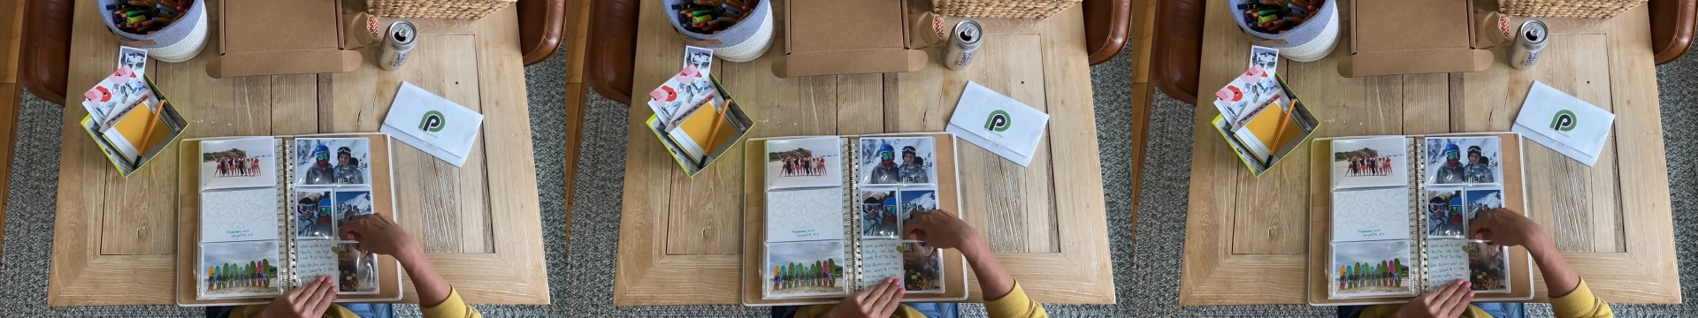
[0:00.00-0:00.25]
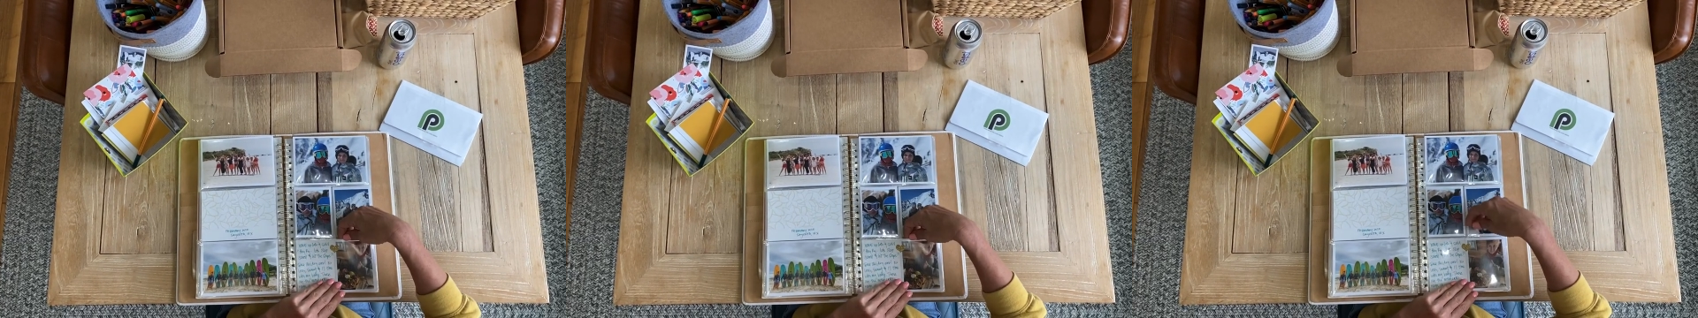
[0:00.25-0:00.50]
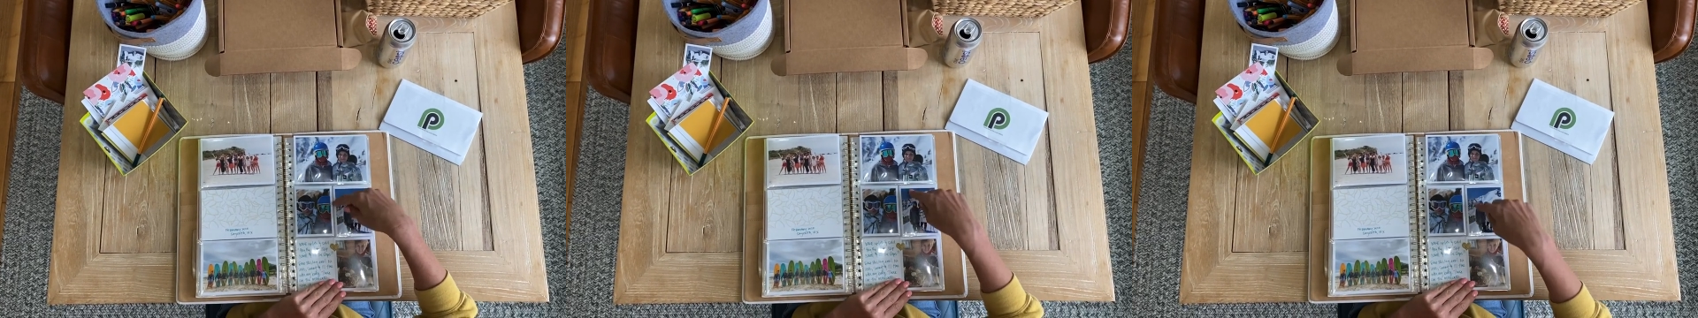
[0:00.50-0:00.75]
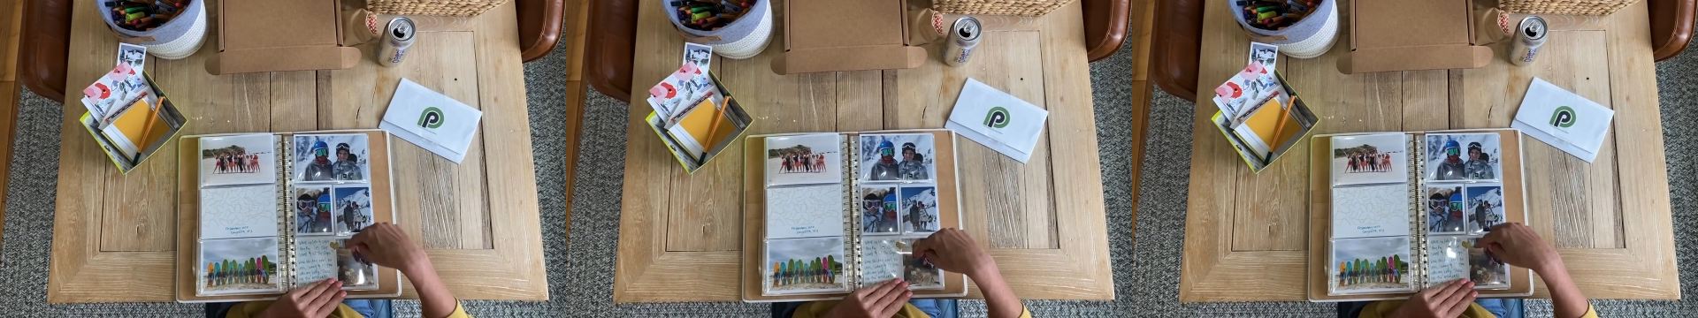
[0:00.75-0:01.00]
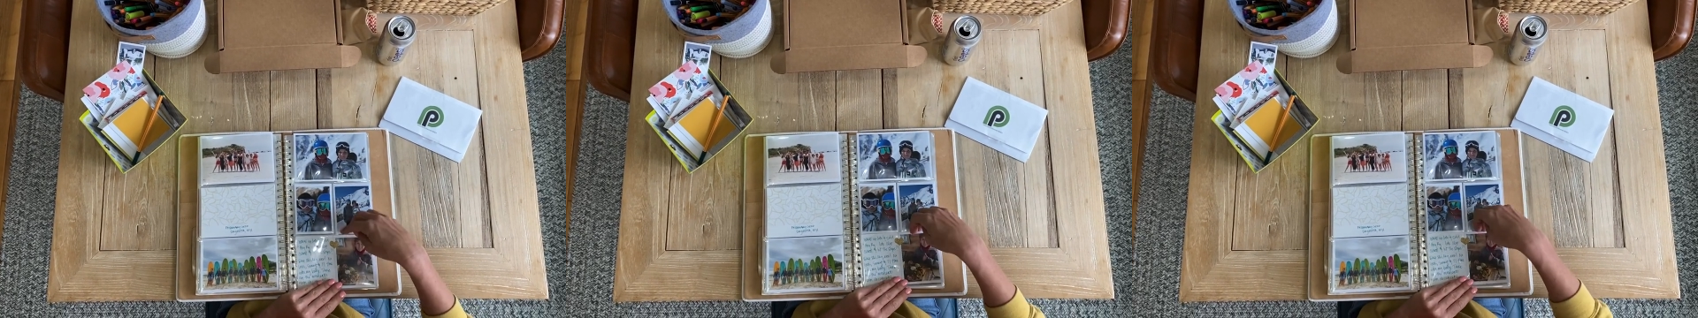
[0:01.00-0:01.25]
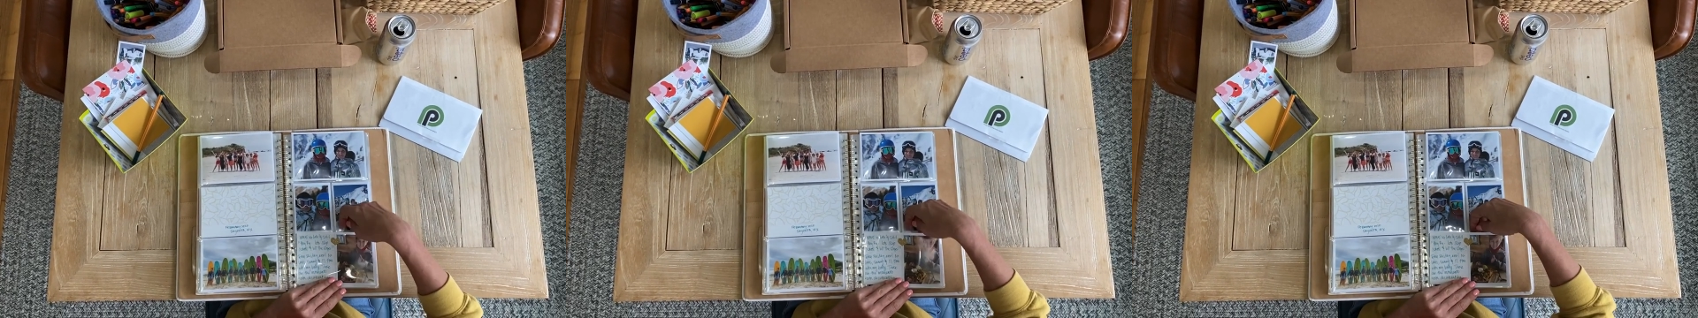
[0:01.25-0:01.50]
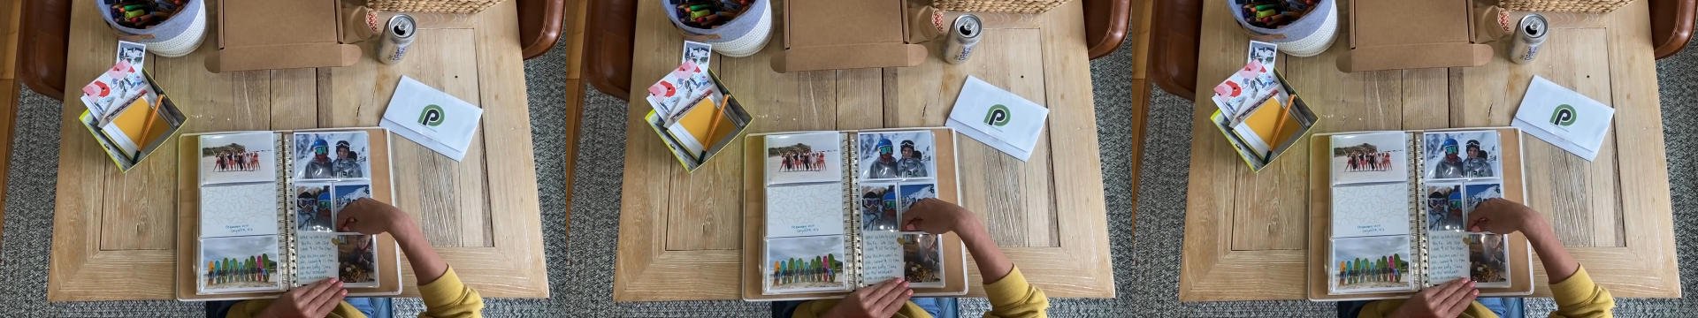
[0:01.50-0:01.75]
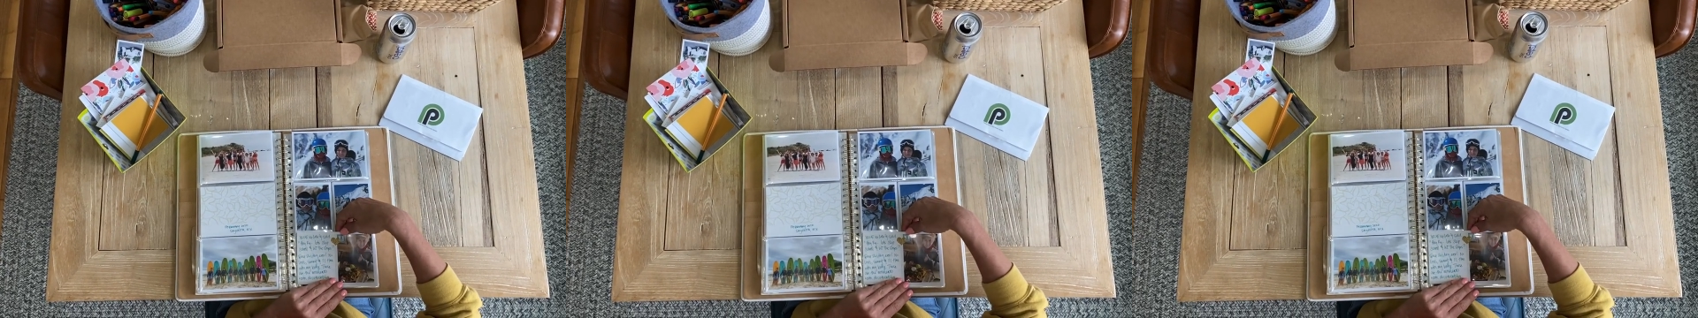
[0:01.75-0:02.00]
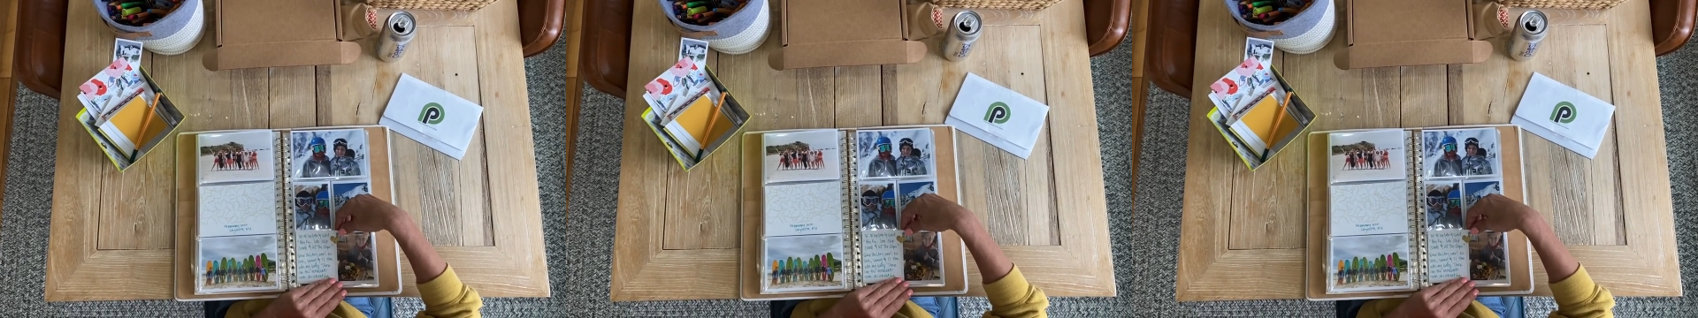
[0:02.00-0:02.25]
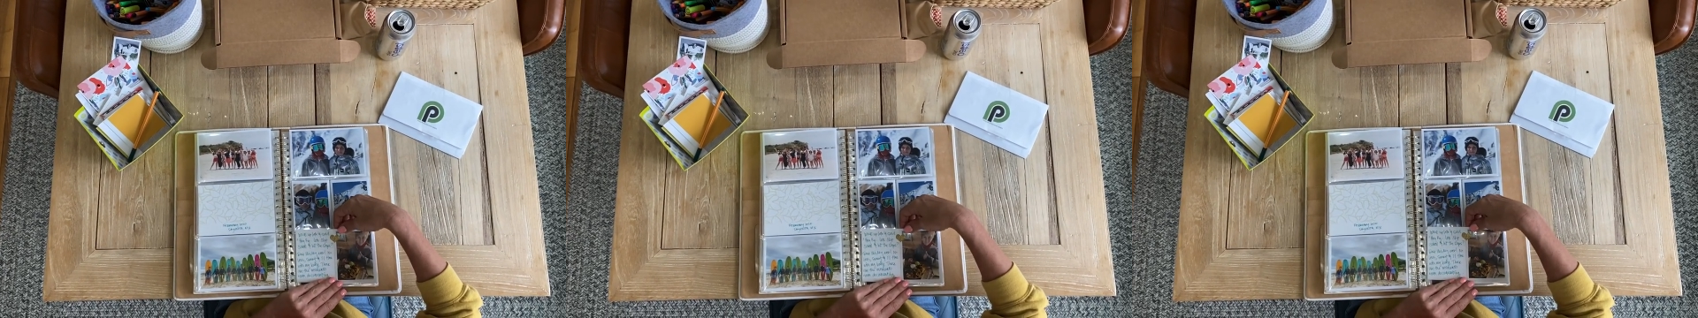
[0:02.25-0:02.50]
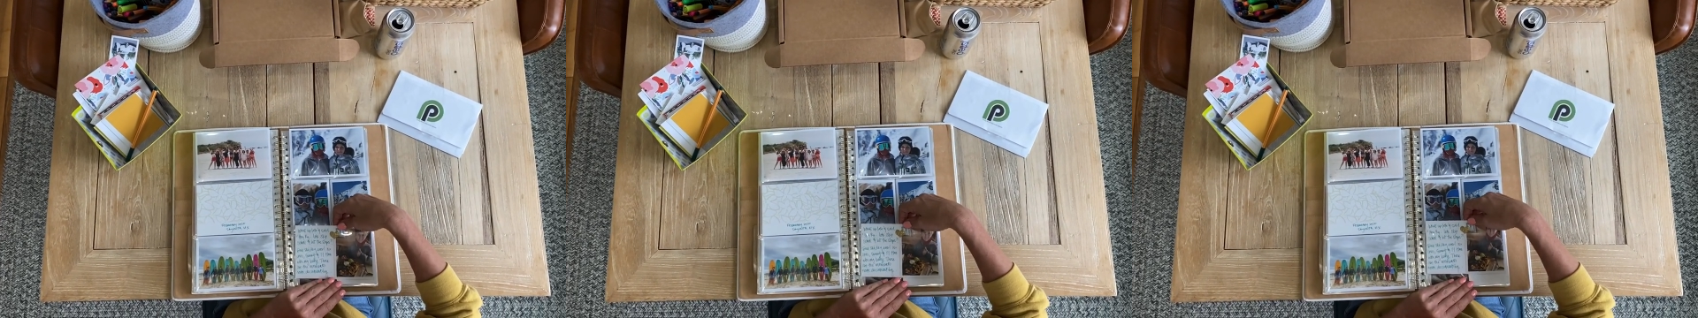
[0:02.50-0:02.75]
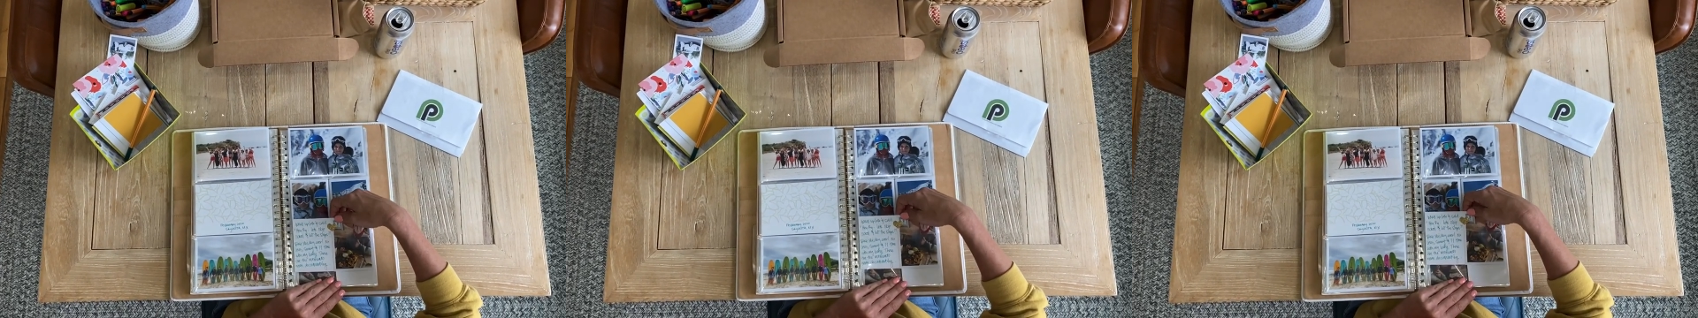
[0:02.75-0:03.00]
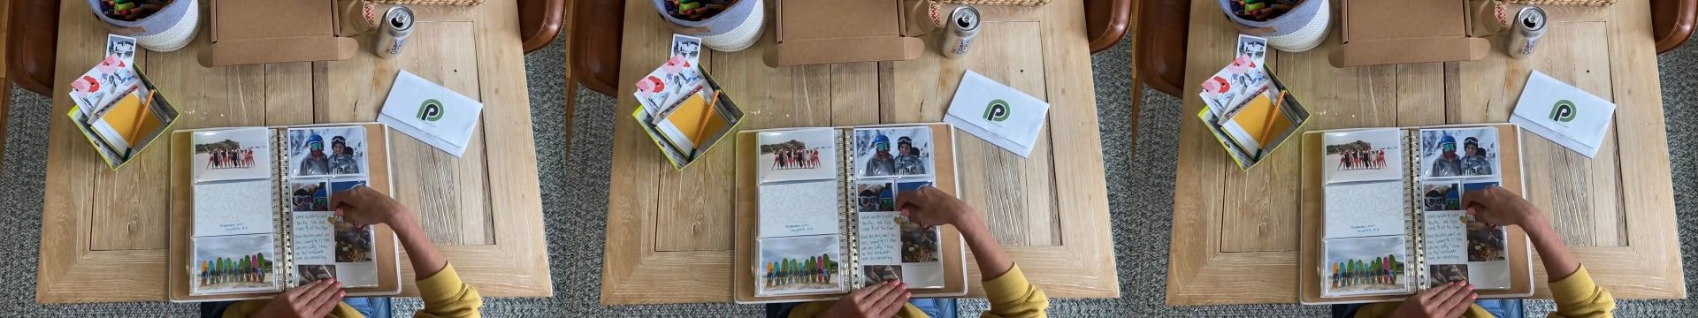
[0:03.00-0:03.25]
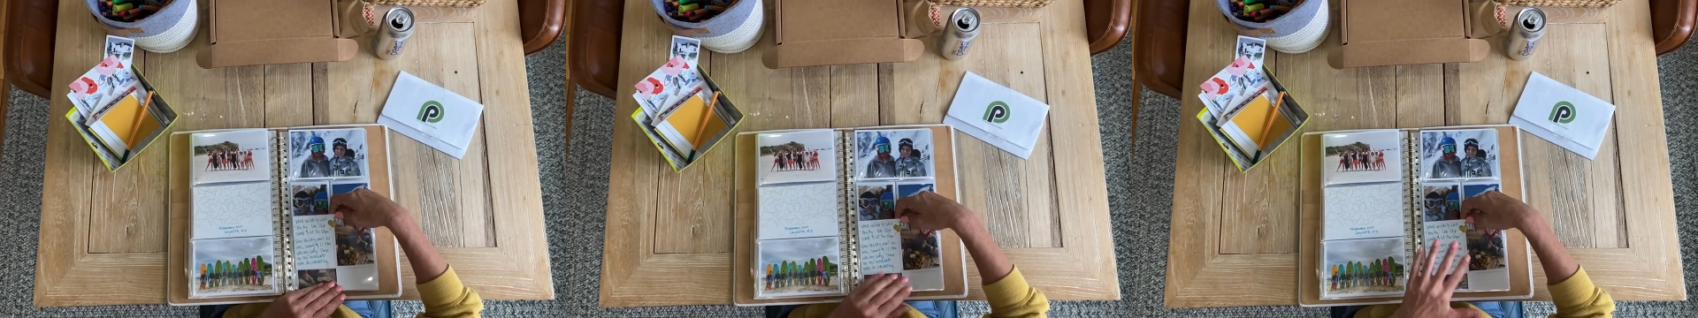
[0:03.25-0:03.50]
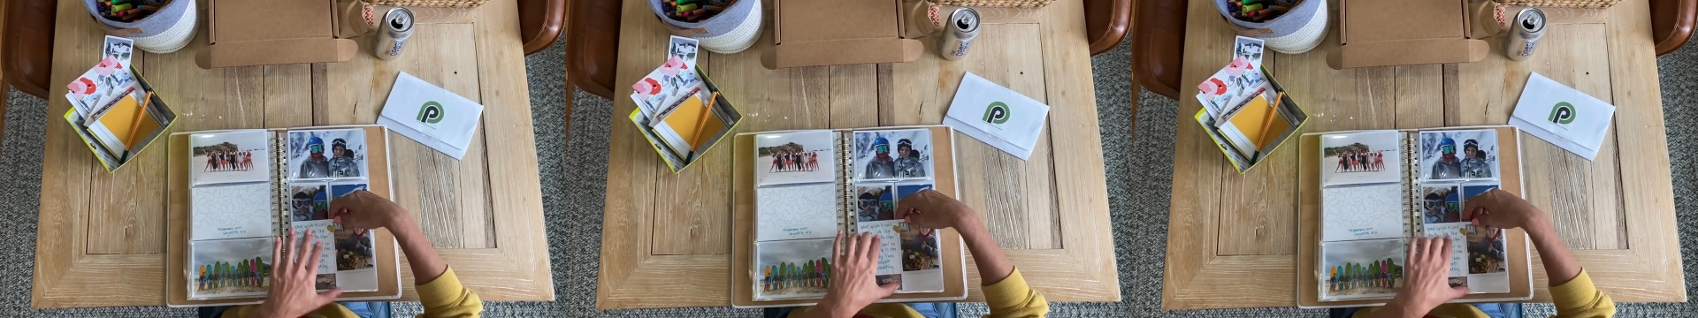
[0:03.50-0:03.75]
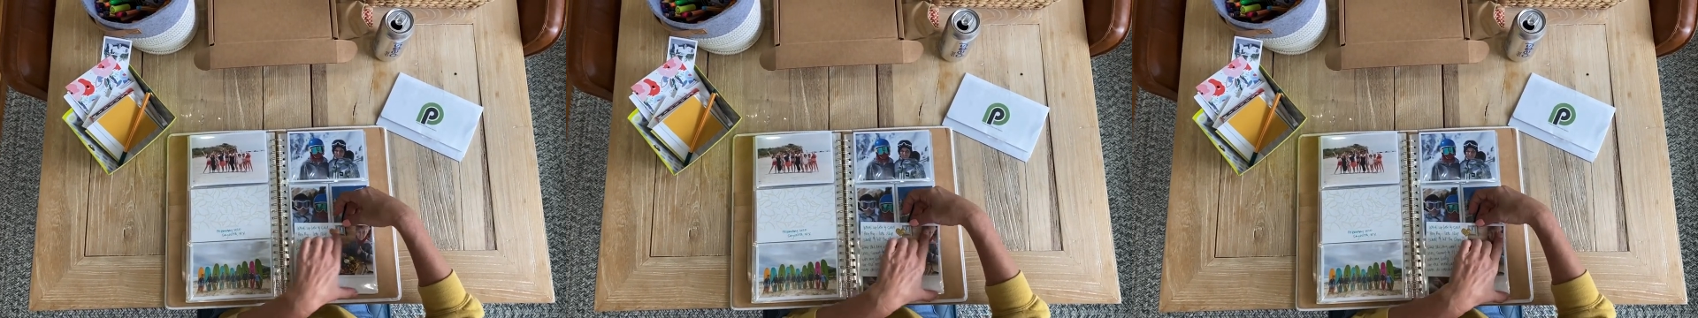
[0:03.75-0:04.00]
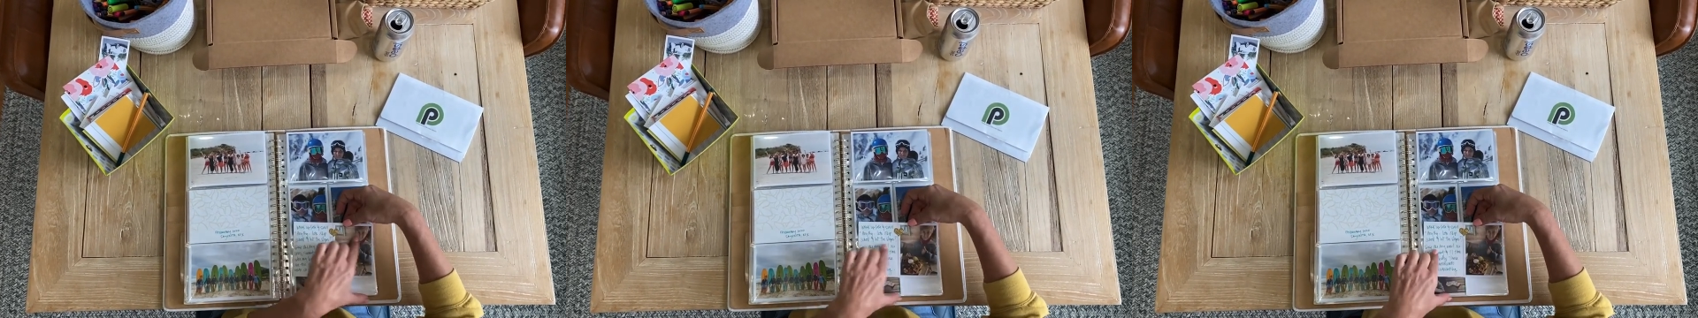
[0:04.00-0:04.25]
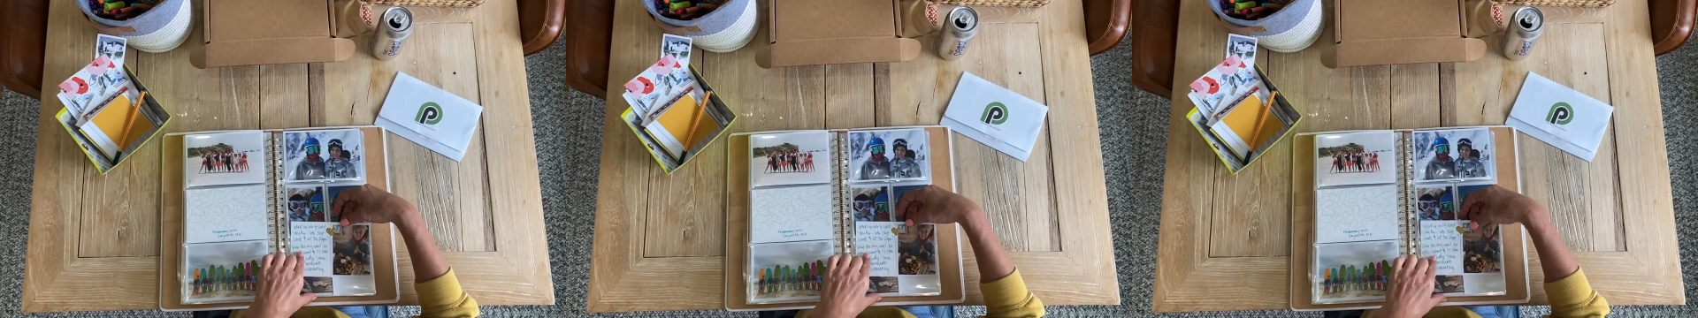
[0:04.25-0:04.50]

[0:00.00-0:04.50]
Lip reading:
Nobody's mouth can be seen.